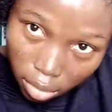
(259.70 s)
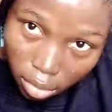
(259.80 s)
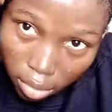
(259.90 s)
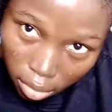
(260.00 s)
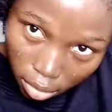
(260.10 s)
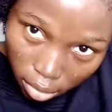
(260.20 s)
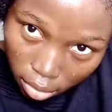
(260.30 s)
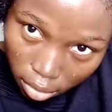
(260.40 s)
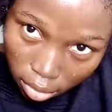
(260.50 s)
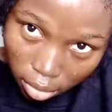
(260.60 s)

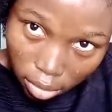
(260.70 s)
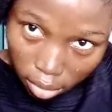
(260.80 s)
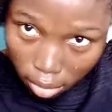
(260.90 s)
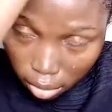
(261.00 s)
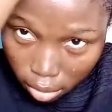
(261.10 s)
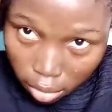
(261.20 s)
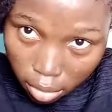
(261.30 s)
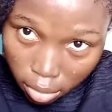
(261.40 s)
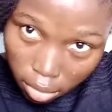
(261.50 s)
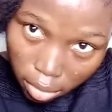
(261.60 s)

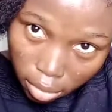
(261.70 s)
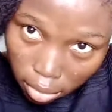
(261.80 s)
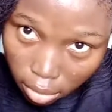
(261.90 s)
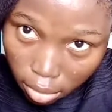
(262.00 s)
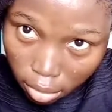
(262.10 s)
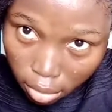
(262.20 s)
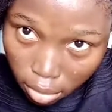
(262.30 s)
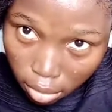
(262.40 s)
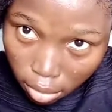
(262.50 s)
(silence)